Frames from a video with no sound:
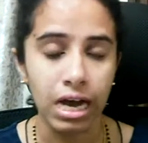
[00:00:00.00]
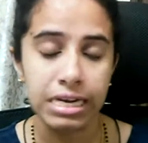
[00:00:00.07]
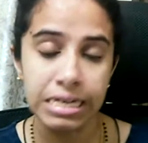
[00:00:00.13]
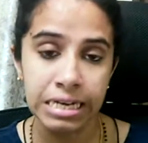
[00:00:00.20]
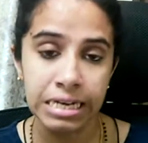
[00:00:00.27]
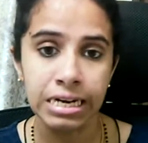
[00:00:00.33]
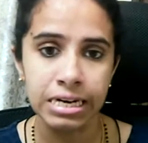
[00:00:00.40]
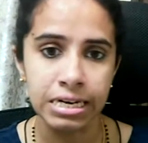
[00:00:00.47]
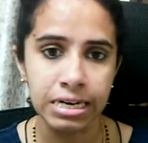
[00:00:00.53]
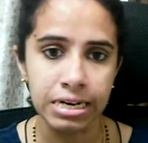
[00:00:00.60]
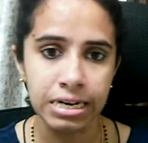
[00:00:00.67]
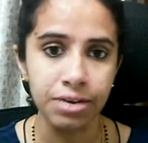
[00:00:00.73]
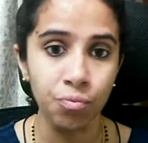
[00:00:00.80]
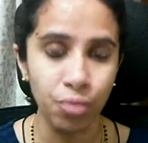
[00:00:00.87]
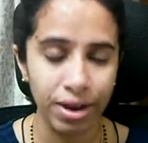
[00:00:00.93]

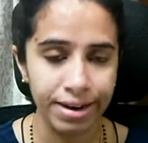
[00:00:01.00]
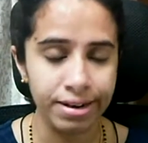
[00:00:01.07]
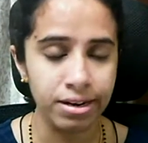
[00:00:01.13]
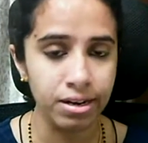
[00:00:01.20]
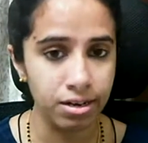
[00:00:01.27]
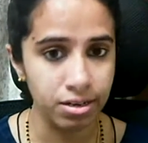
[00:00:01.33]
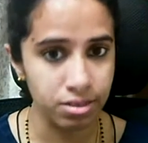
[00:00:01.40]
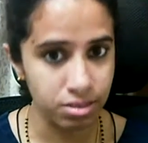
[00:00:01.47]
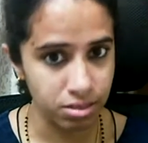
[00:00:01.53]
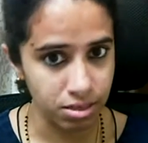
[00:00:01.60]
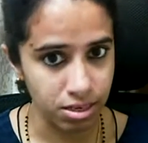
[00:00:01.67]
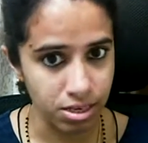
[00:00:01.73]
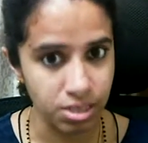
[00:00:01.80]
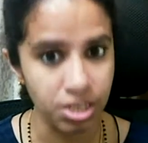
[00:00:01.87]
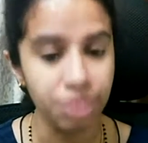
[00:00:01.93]
inherently, when it
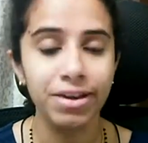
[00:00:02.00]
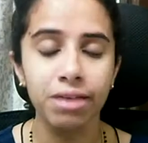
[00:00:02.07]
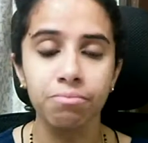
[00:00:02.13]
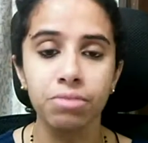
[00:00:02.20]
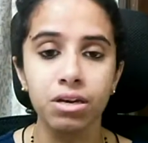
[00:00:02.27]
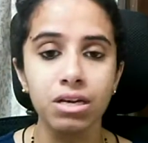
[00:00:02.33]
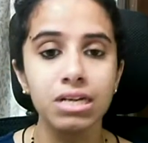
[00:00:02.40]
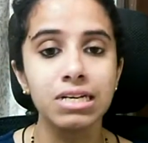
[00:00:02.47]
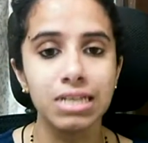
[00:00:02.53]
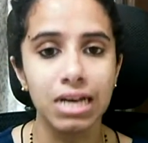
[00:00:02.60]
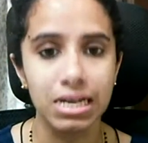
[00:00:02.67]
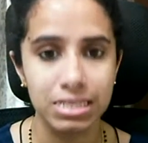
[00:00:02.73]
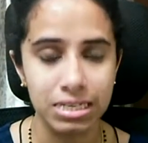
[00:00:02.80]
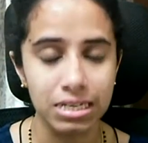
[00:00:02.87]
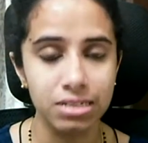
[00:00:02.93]
is a knit fabric, it
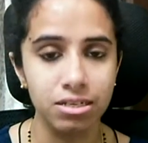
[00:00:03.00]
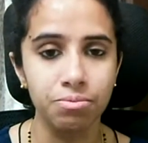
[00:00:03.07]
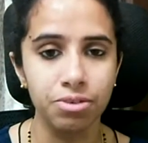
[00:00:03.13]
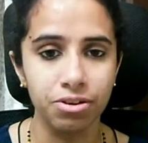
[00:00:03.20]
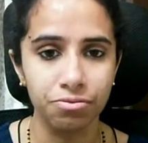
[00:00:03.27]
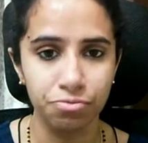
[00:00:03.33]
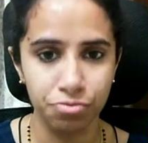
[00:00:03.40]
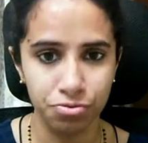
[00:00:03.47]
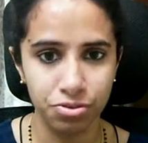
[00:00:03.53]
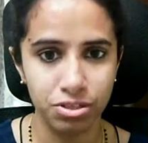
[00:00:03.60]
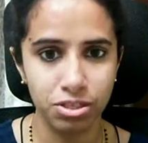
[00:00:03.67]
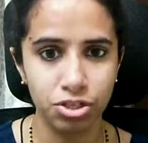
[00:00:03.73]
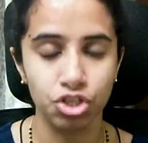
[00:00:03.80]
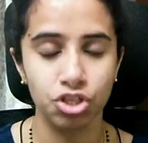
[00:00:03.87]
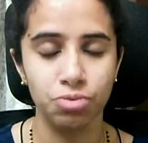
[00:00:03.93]
has a little bit of
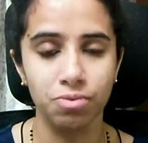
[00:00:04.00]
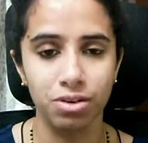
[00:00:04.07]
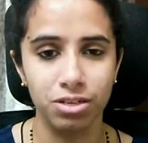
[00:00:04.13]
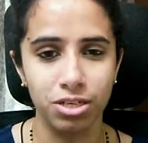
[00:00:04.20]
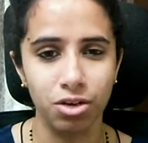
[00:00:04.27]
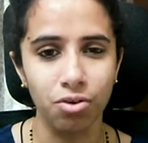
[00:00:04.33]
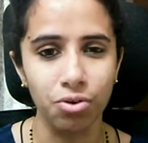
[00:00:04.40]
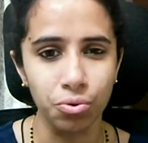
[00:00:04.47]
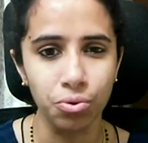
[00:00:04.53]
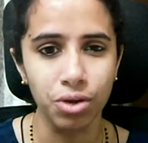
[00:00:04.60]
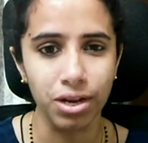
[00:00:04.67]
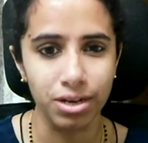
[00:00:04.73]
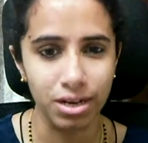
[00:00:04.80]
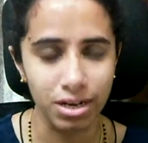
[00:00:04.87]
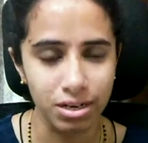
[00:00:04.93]
stretchability, or you
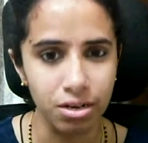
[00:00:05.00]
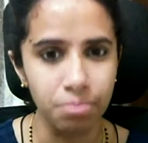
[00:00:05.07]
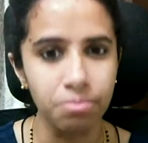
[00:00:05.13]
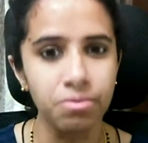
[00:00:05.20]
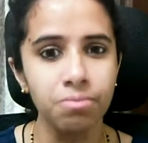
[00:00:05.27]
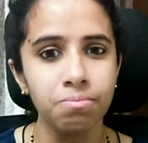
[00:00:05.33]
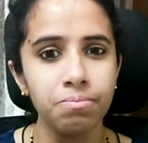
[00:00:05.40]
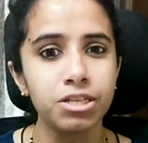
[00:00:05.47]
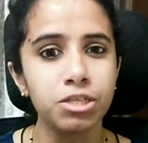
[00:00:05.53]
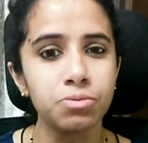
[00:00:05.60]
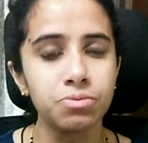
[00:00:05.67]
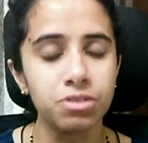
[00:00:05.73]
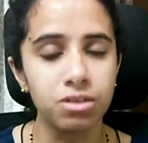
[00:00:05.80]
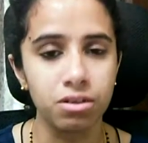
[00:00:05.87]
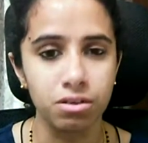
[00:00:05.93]
get a little
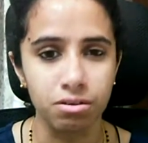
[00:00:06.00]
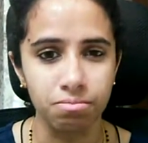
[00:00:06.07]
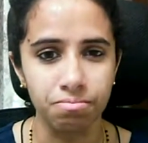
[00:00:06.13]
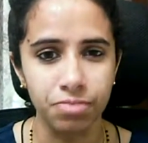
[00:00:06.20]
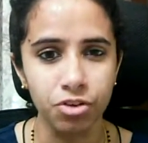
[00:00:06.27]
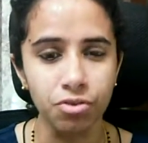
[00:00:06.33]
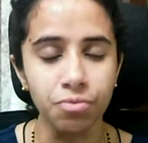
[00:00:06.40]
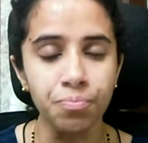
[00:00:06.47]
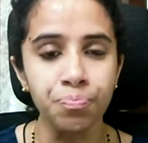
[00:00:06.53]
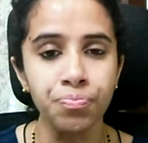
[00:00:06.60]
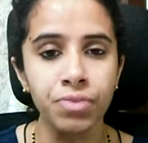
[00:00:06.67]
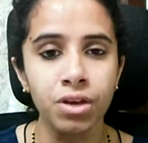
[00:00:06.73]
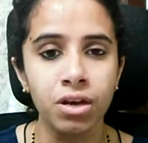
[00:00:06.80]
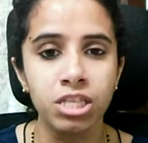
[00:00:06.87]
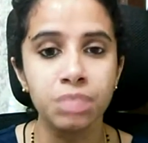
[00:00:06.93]
bit
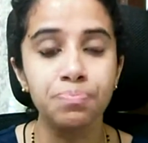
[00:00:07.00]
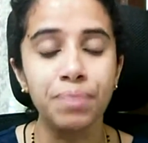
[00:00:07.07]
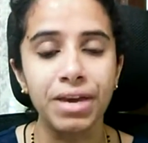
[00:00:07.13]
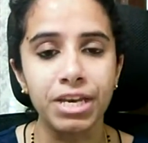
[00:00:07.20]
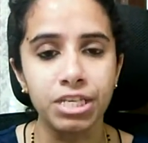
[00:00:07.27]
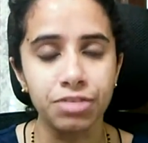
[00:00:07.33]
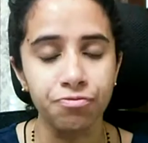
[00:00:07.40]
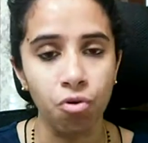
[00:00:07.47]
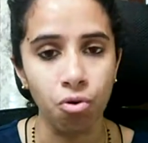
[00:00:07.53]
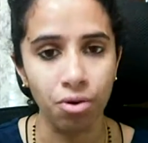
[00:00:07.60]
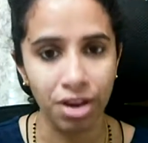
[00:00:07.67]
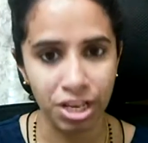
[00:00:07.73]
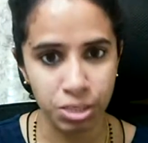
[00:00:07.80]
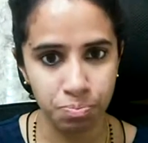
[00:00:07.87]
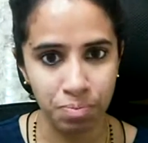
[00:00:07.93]
space
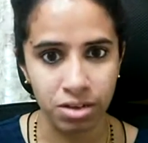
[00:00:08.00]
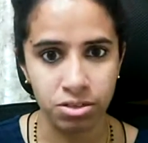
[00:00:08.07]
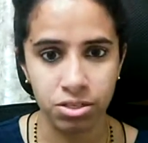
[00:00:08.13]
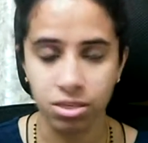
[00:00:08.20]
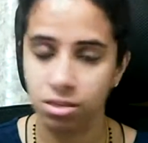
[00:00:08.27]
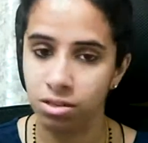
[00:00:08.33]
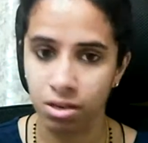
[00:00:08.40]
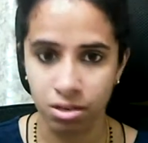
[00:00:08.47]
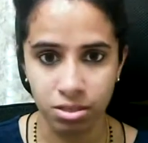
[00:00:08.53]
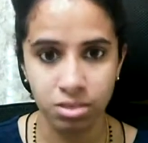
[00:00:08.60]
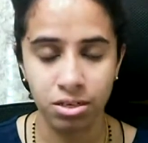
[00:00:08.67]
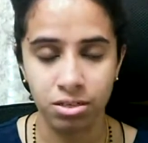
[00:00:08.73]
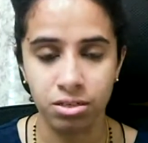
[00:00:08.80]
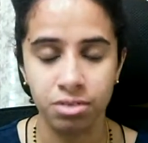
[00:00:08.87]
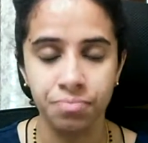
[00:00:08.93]
for expansion. That is
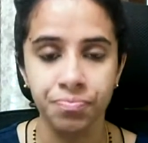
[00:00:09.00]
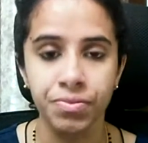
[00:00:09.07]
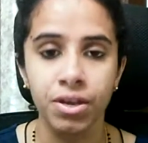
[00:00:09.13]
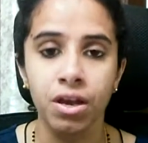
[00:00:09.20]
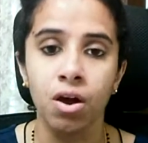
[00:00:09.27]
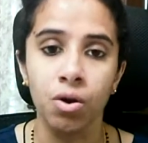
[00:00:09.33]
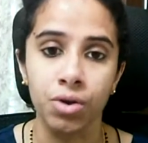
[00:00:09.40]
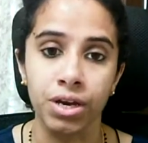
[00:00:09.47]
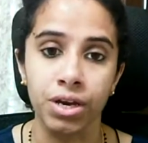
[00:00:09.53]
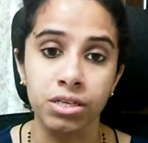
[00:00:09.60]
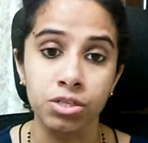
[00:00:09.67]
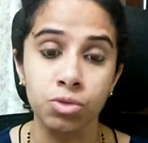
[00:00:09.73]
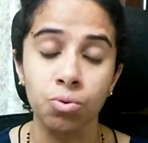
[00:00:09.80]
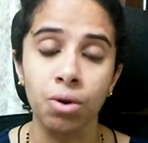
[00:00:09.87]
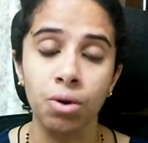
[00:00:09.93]
knit. Okay,
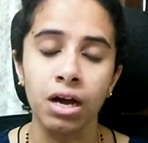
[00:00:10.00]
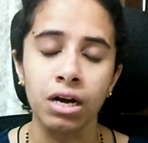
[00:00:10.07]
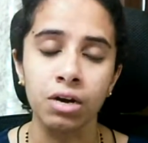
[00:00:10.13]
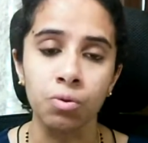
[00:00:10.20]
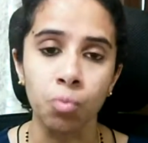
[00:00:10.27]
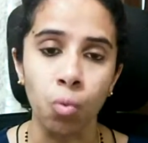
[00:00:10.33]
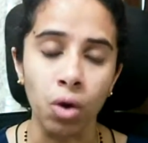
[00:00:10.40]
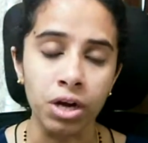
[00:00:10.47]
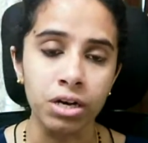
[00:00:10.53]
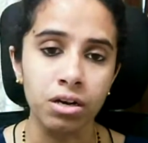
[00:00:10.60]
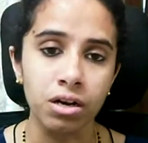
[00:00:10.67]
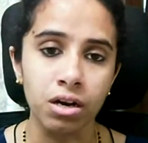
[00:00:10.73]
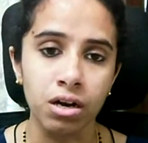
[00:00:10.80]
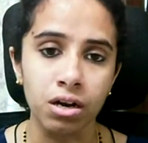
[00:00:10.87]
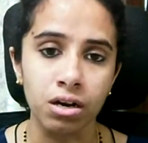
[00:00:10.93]
so what
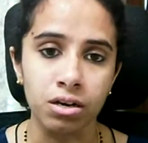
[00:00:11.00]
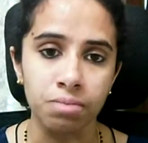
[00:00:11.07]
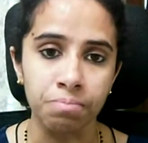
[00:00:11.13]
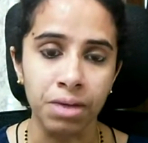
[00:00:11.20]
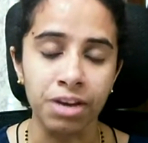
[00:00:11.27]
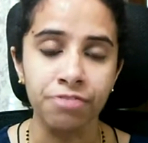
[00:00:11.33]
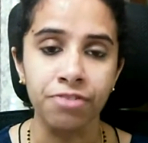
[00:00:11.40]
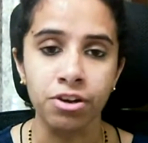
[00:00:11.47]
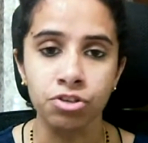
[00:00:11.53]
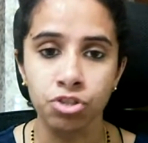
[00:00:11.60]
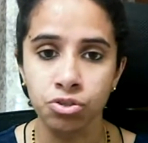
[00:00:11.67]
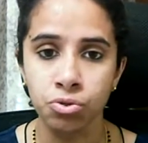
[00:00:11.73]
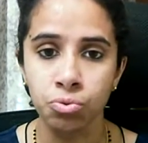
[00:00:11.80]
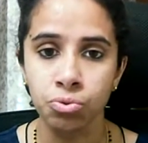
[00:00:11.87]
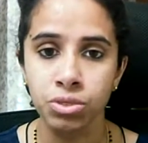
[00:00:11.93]

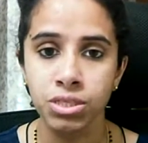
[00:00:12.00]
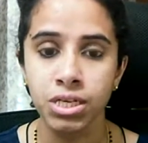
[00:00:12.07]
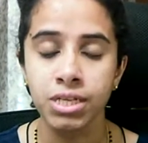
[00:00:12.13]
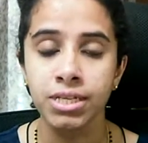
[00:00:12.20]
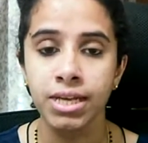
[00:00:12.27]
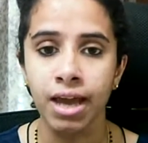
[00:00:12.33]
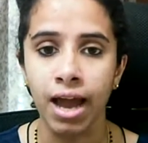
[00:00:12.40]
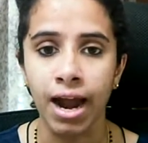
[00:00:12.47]
manufacturers do is that they